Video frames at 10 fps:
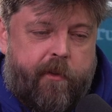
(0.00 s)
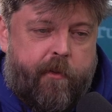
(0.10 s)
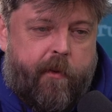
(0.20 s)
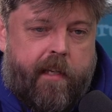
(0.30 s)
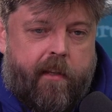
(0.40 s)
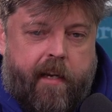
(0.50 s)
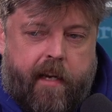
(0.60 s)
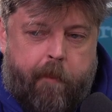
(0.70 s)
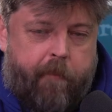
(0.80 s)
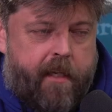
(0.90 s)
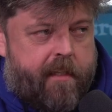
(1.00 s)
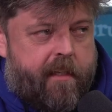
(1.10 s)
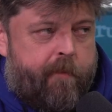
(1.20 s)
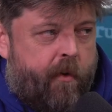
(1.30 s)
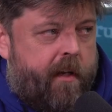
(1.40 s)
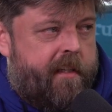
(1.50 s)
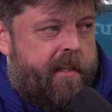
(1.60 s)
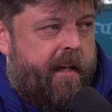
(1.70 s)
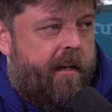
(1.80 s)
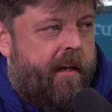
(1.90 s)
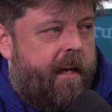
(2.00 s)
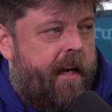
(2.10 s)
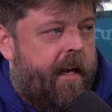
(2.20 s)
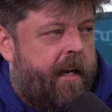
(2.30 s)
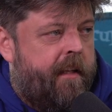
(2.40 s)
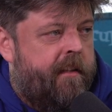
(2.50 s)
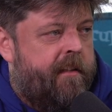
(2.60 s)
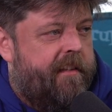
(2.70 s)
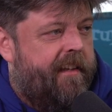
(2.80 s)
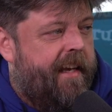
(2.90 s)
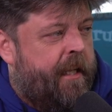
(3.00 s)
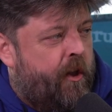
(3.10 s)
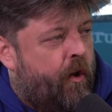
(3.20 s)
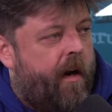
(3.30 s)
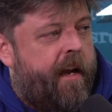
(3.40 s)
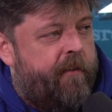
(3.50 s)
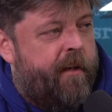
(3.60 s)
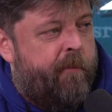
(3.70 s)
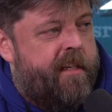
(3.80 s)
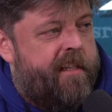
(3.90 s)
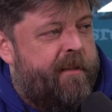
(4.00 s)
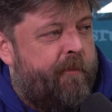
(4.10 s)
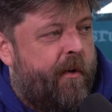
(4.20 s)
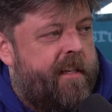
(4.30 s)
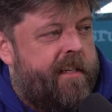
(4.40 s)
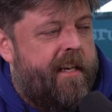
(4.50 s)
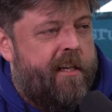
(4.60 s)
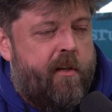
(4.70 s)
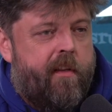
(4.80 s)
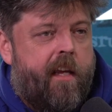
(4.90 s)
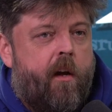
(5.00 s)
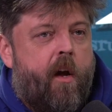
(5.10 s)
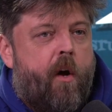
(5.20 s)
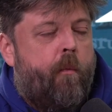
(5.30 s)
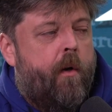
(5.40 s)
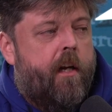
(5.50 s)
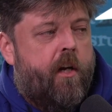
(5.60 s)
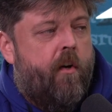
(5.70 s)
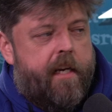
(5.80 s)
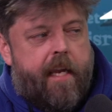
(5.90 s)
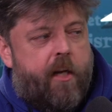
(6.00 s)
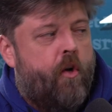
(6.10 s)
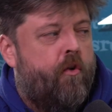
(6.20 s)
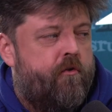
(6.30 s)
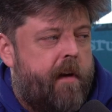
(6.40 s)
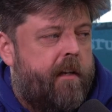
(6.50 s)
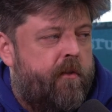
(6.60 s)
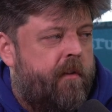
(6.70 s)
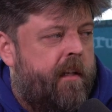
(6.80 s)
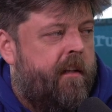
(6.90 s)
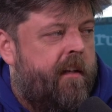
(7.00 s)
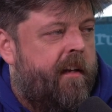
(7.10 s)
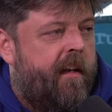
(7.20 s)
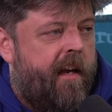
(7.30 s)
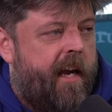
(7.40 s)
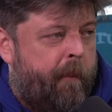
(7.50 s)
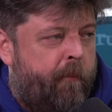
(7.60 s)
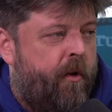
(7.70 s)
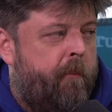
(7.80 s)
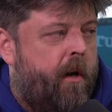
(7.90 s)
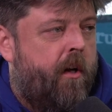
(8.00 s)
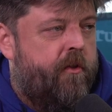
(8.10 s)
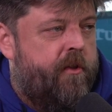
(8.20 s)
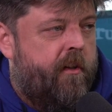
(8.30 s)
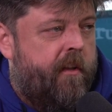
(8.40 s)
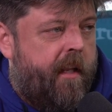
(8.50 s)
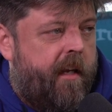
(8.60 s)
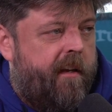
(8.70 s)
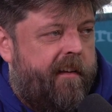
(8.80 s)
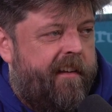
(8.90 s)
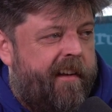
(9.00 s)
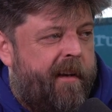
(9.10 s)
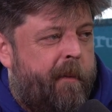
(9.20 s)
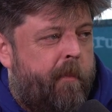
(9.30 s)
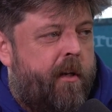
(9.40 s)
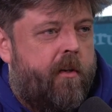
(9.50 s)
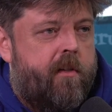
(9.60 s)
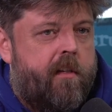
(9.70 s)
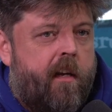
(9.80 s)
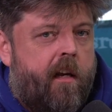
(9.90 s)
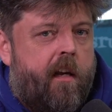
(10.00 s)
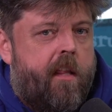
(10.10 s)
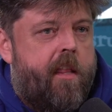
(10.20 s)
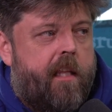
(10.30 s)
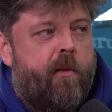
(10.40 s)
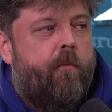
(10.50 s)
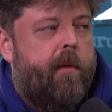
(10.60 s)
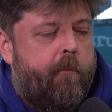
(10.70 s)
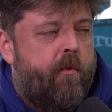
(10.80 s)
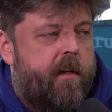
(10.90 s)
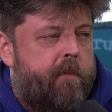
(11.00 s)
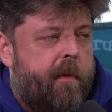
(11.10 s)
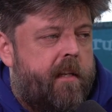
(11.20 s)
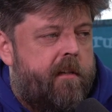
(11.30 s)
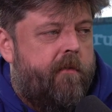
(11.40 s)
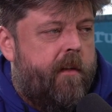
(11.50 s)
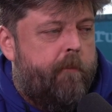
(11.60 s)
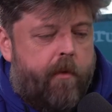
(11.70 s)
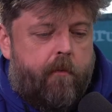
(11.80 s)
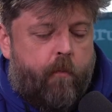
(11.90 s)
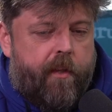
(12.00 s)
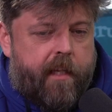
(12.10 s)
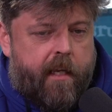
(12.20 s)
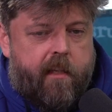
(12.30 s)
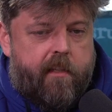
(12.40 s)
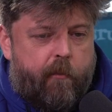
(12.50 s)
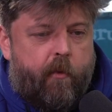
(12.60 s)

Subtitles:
between like a business mindset and not having a business mindset. Is you think, well, I can't get a contractor in and put a margin on that because then it will be more expensive. But what the customer